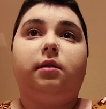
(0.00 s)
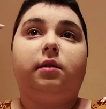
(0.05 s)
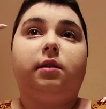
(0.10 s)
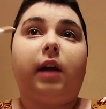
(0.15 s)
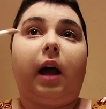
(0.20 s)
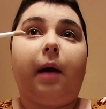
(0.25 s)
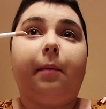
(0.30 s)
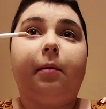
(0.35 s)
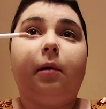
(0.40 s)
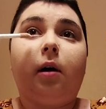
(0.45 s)

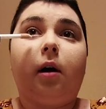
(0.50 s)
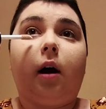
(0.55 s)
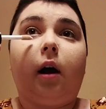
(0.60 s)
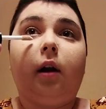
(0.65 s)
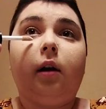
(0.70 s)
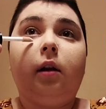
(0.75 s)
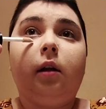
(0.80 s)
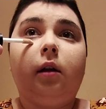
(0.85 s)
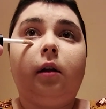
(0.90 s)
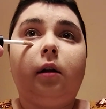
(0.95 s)
dab it
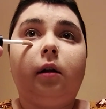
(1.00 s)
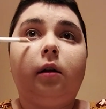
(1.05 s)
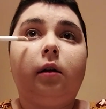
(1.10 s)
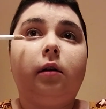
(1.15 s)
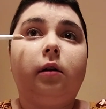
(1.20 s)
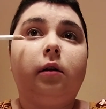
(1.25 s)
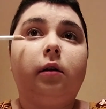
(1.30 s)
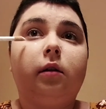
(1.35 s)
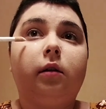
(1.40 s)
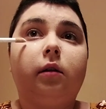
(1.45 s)
on
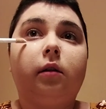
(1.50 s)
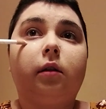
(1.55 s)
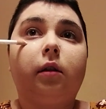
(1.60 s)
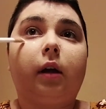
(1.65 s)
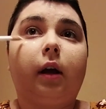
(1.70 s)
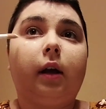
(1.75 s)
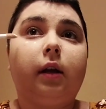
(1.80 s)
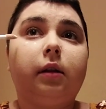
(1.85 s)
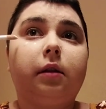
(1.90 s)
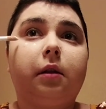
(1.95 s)

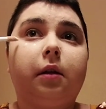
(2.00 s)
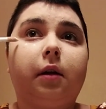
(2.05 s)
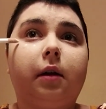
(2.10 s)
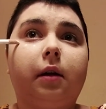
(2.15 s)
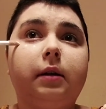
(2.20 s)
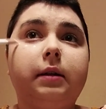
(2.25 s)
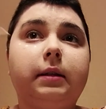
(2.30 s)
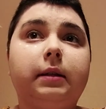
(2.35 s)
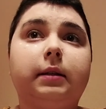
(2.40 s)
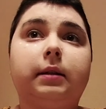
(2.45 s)
like
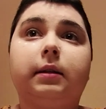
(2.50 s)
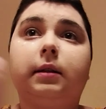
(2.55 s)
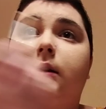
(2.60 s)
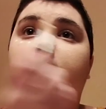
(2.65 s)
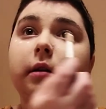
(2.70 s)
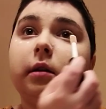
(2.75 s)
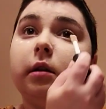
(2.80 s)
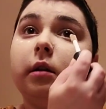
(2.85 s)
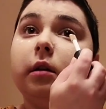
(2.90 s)
this